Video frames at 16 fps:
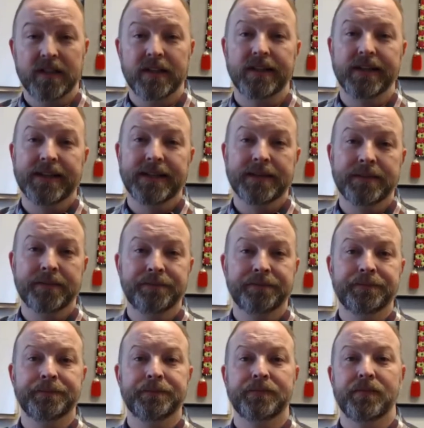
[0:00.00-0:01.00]

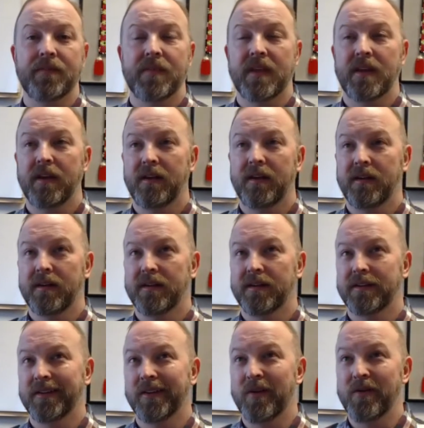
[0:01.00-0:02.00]
Um, uh,
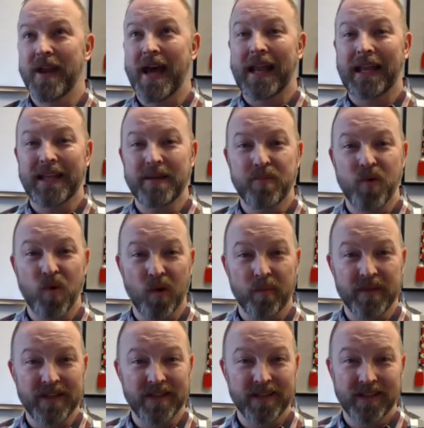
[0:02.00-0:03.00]
you know, Natalie
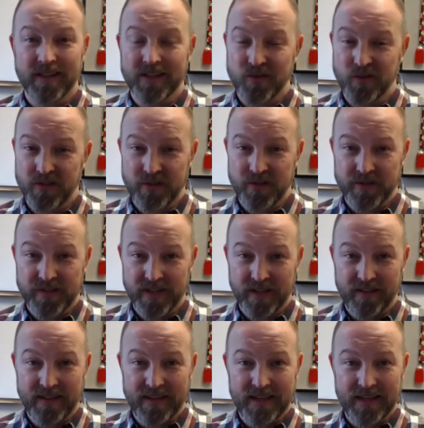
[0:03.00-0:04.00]
Portman in
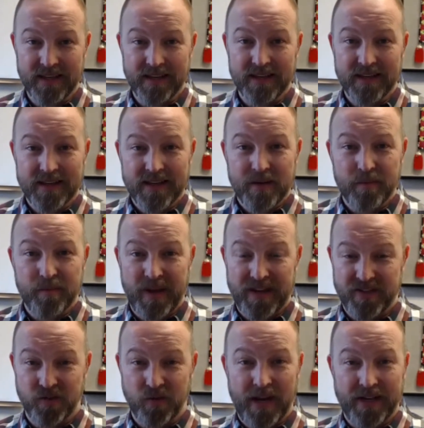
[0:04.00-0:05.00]
introducing the
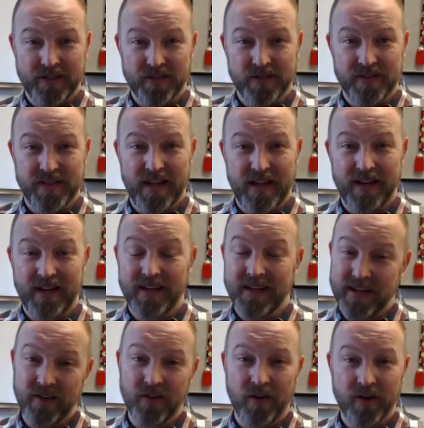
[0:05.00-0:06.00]
best director said, "And
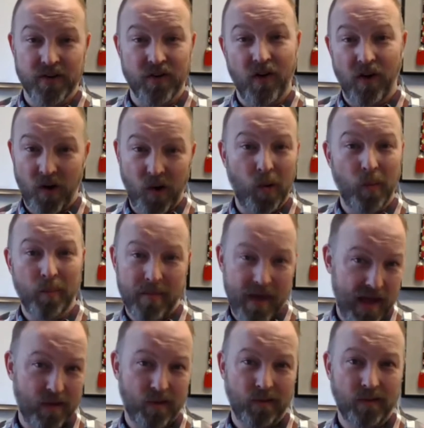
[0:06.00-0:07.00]
here are your all
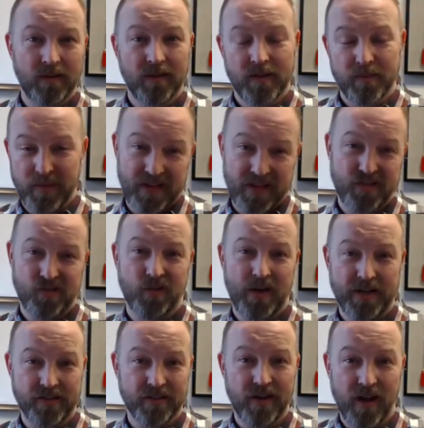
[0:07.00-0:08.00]
male best
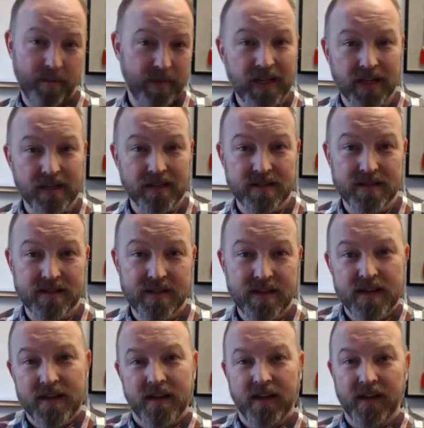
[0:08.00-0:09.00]
director nominees."
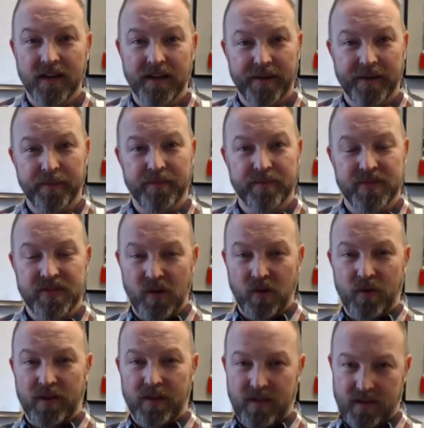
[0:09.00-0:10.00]
Um,
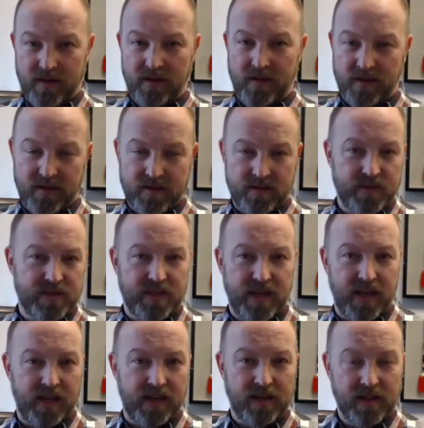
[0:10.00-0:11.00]
so th- this was
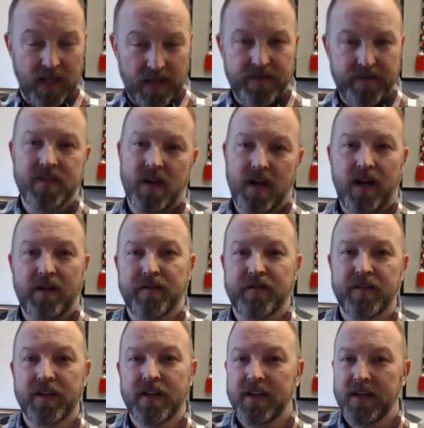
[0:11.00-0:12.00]
a gloves
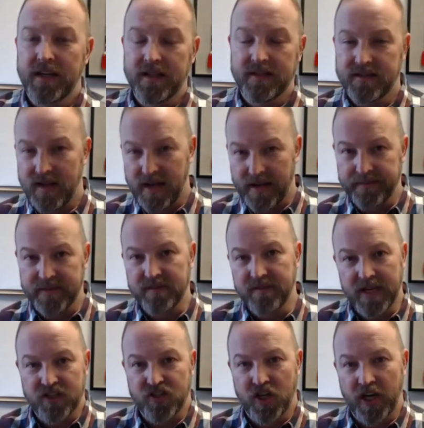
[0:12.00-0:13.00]
off. It's time to
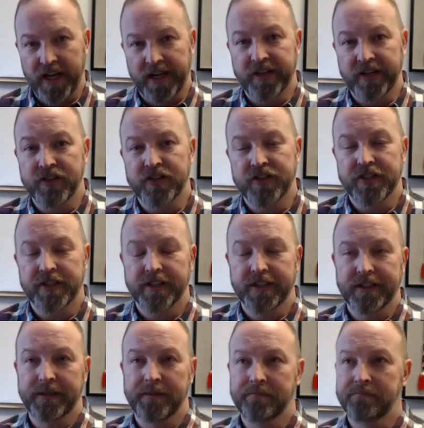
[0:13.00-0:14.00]
make change.
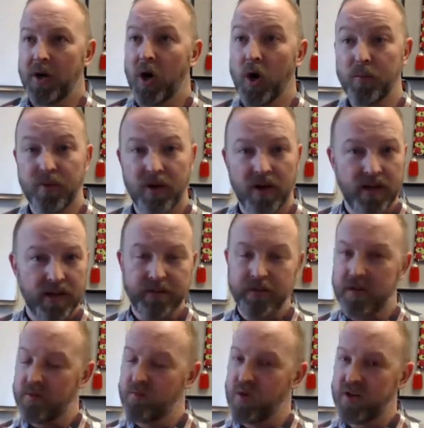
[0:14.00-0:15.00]
Um, Oprah, if
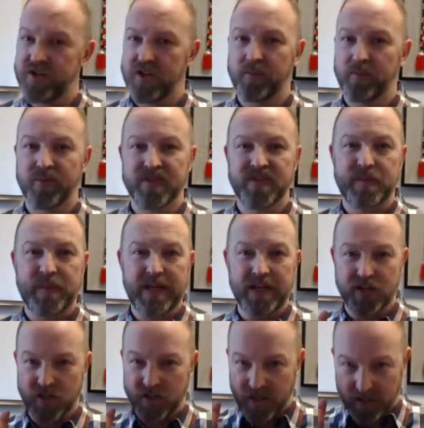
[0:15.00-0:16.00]
you didn't watch Oprah's
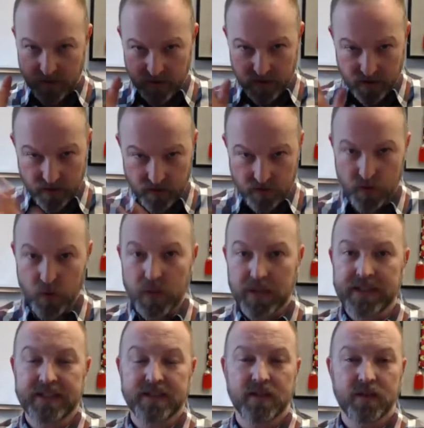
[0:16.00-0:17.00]
speech, Google
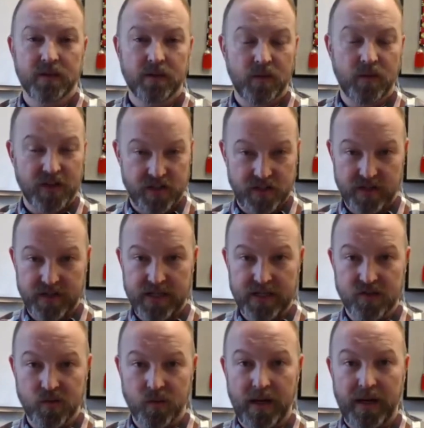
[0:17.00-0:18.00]
it. Watch it on the
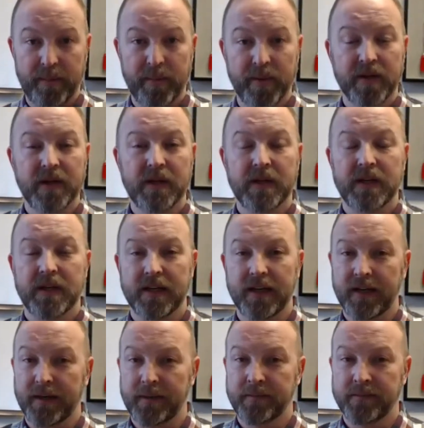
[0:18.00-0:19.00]
interweb.
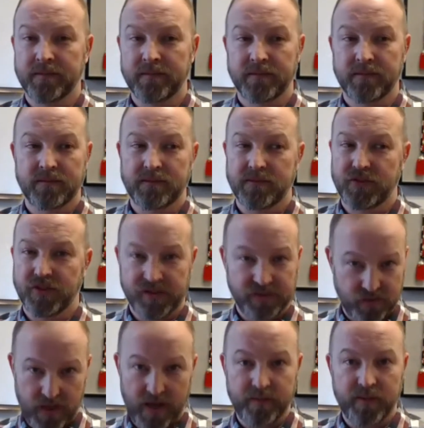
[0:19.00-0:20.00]
Um, she's
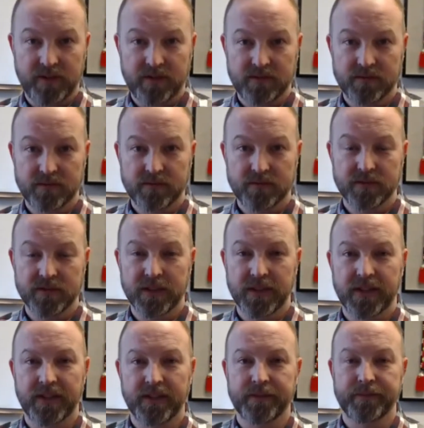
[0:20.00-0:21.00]
incredible.
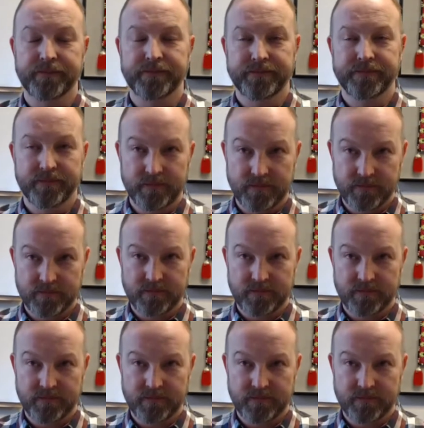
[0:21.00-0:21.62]
Um,